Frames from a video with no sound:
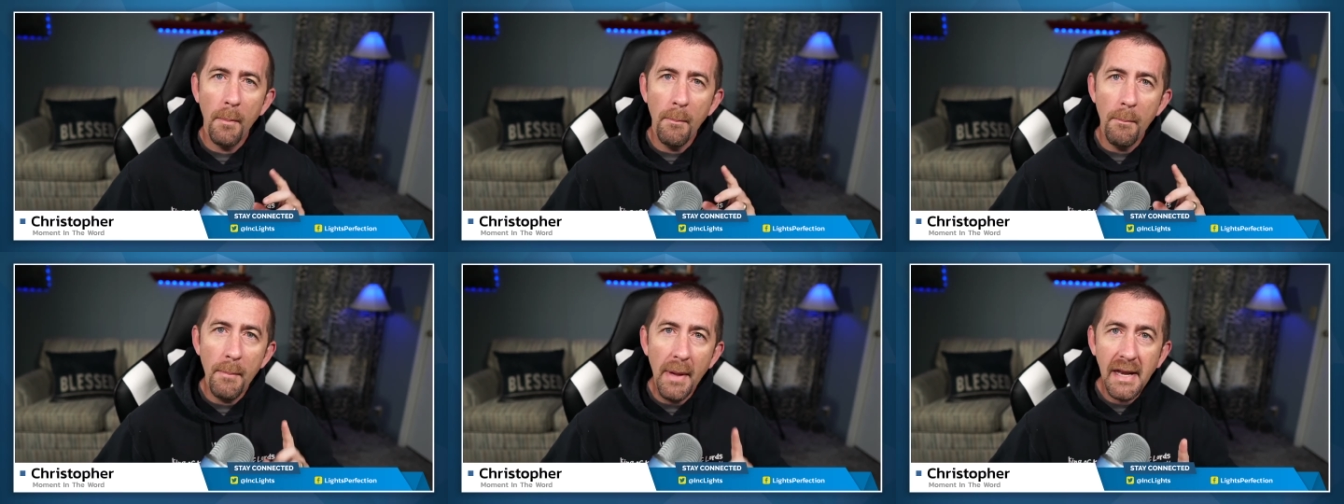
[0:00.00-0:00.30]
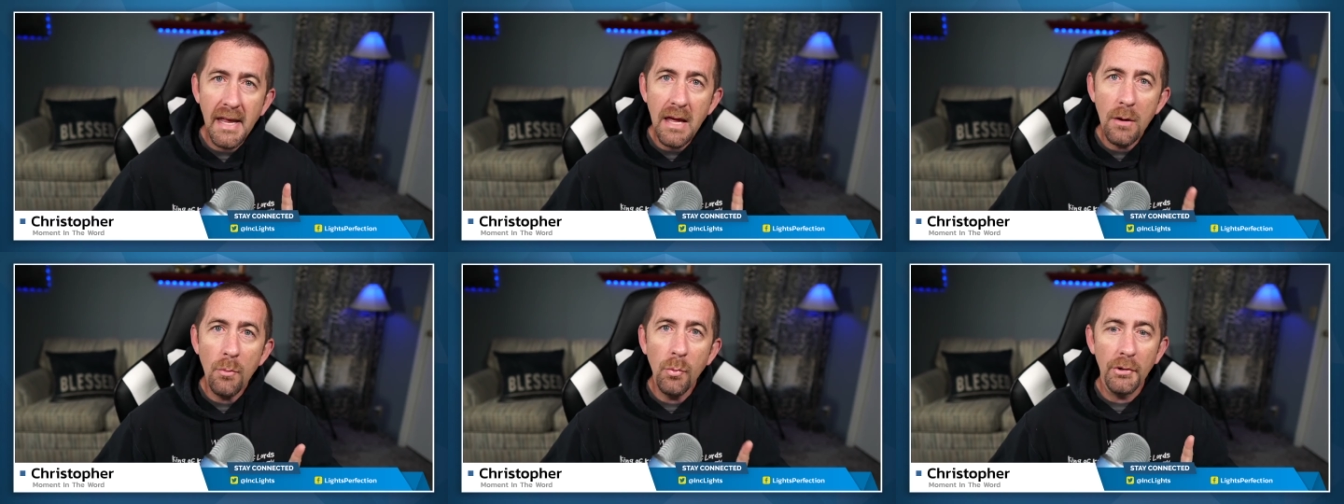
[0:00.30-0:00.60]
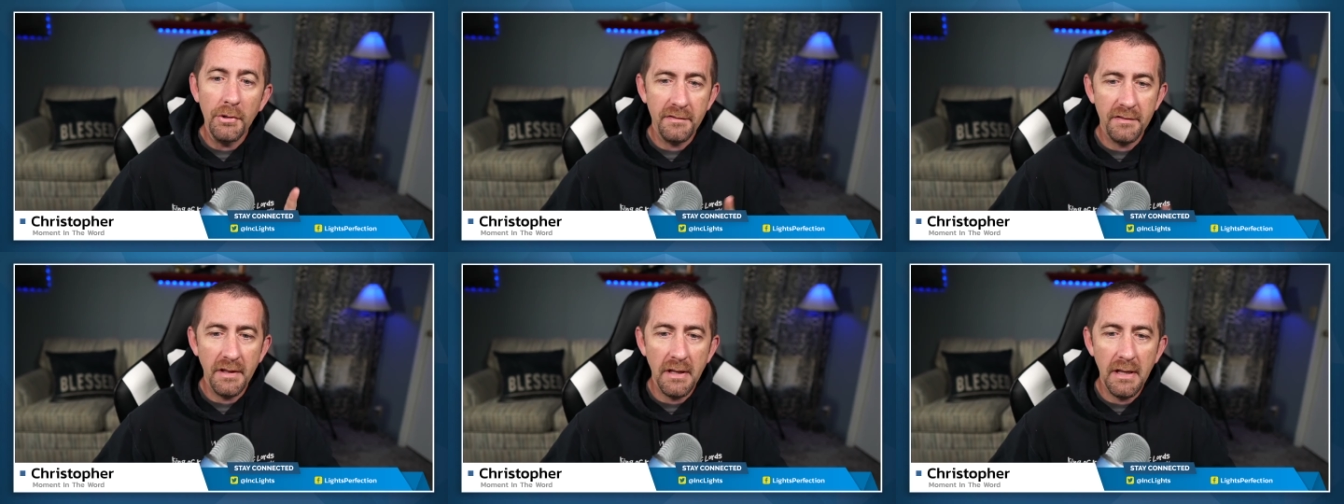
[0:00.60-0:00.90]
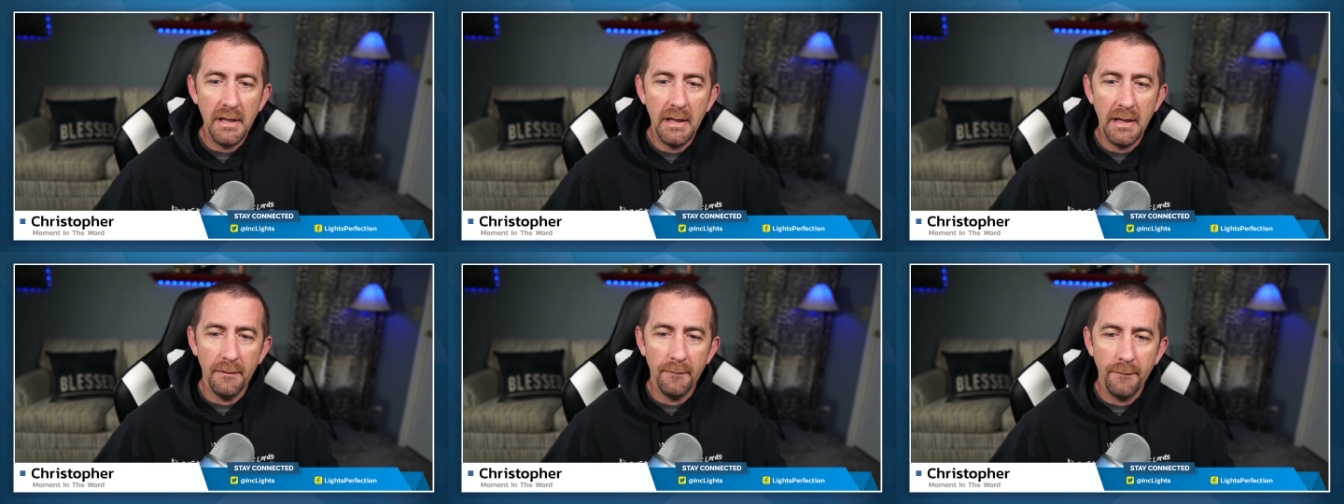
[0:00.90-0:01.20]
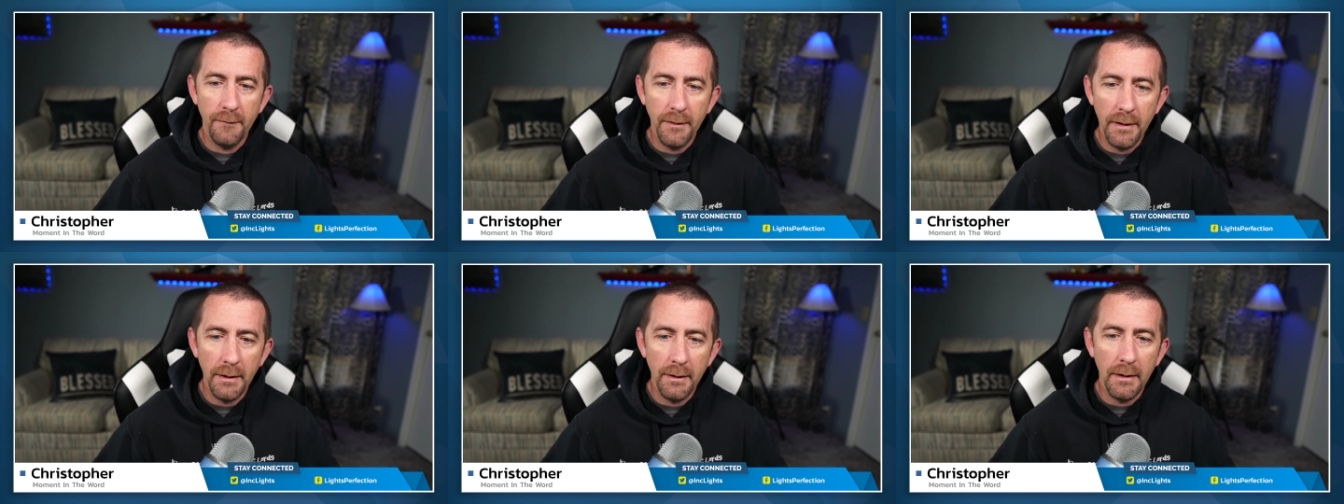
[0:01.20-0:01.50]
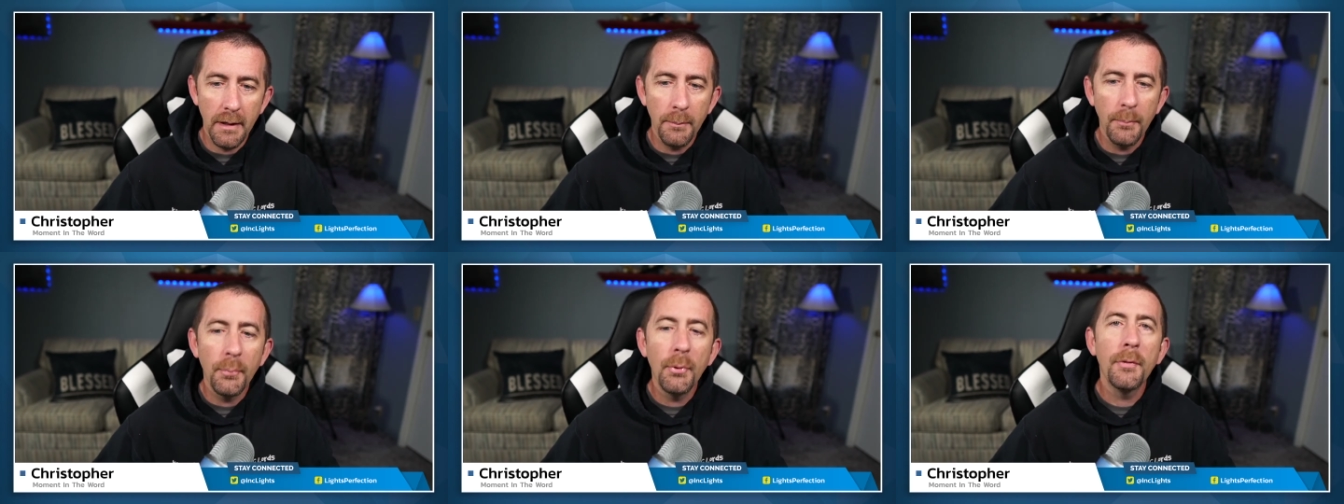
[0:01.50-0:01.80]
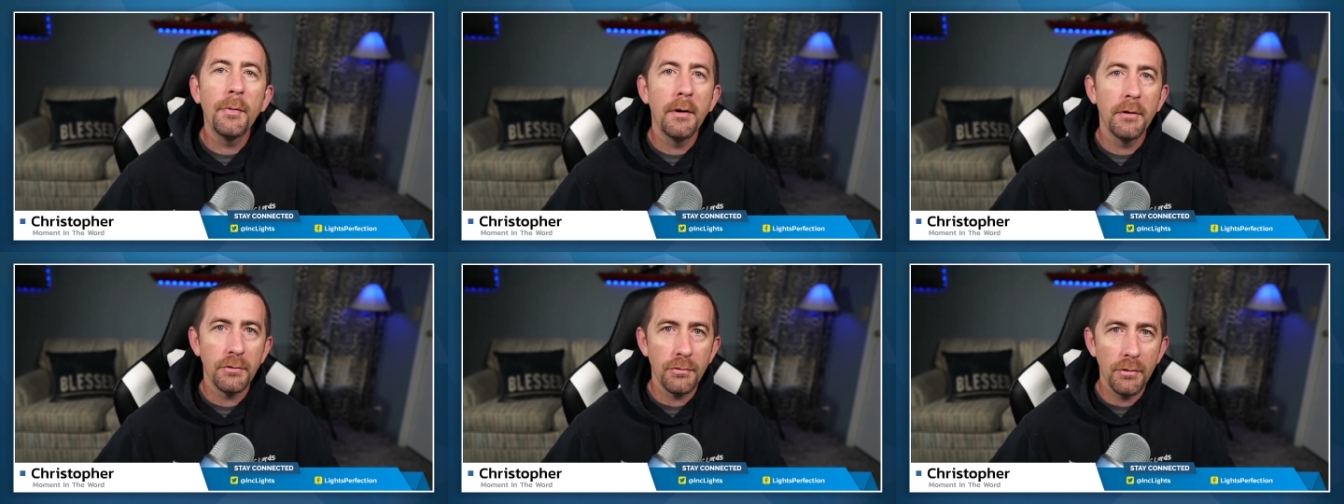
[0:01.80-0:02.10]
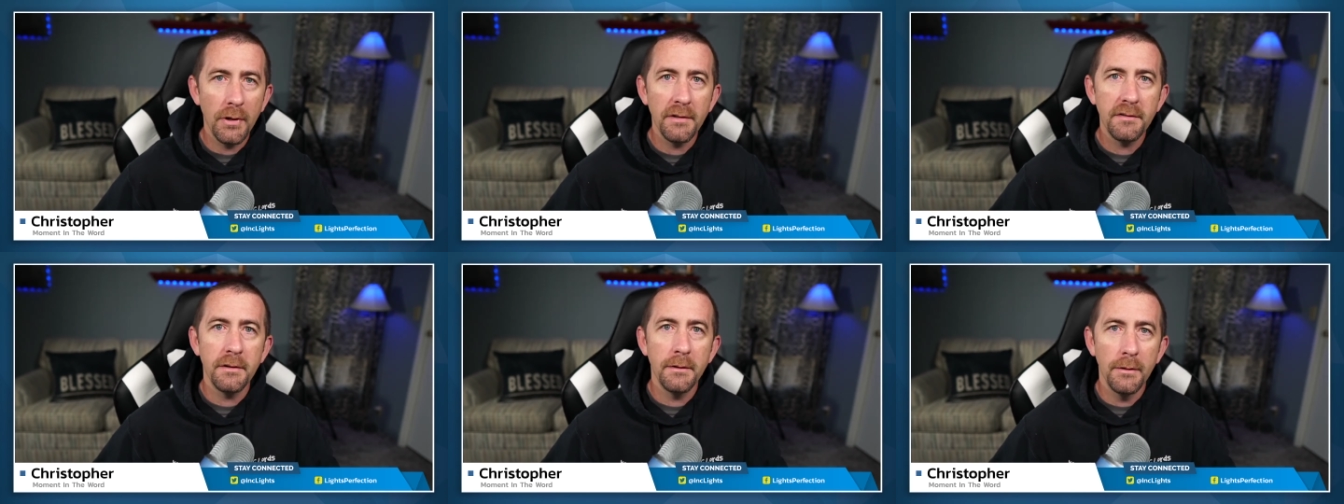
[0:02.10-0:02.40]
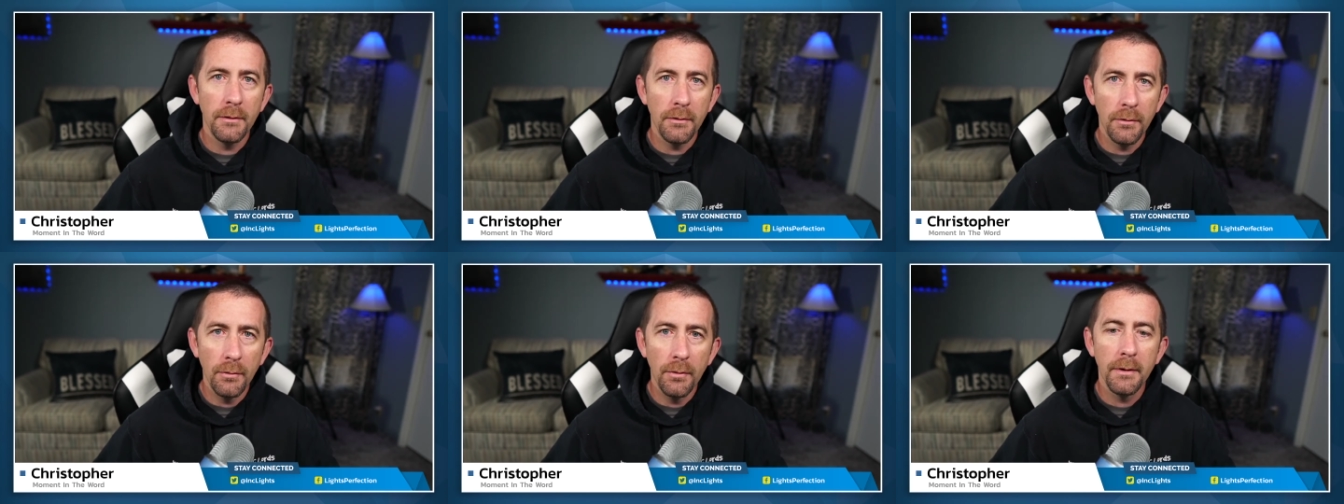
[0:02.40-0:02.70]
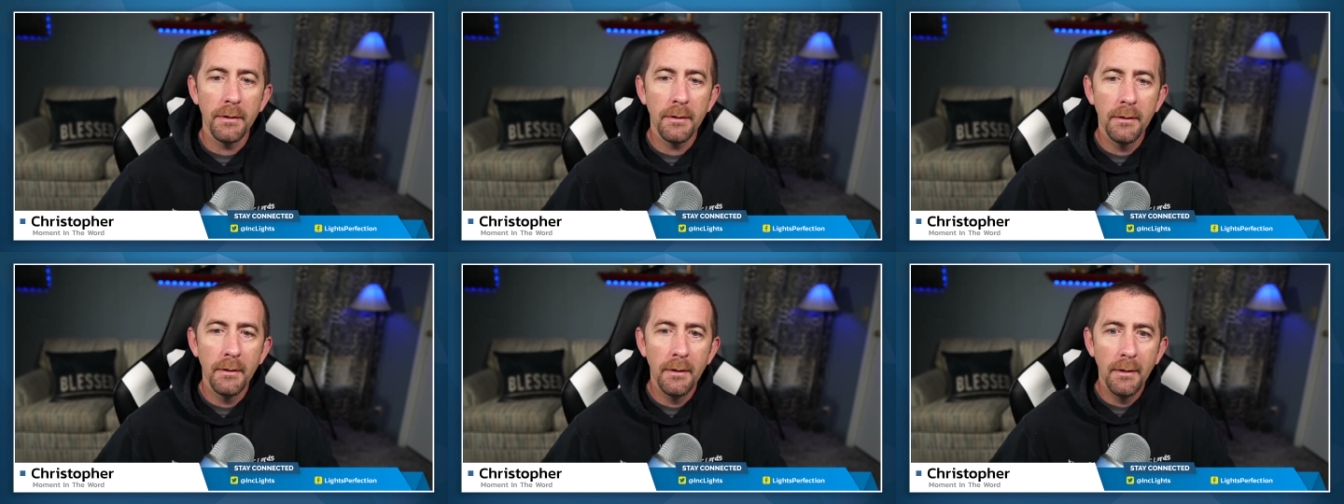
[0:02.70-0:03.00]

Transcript: many will see and fear and put their trust in the Lord.